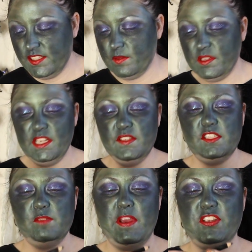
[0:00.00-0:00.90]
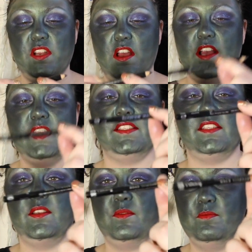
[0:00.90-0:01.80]
So I'm going to use Special
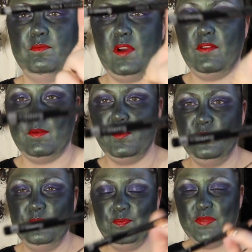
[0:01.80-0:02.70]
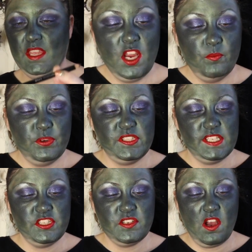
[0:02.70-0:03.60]
Eyes by Rimmel,
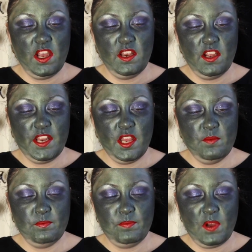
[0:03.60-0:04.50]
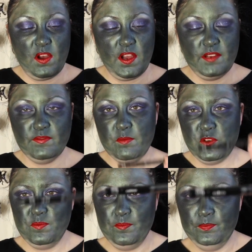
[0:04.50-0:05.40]
Precision Eyeliner by
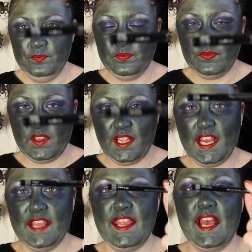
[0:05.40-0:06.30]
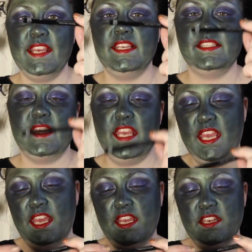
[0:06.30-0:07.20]
Rimmel, and that is
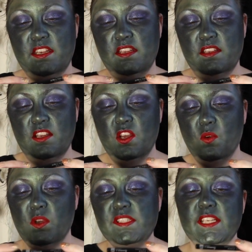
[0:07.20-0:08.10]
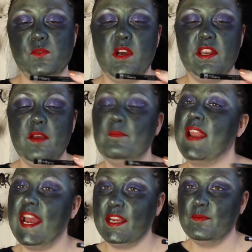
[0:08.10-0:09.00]
in 161
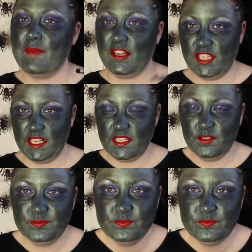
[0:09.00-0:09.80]
Black Magic.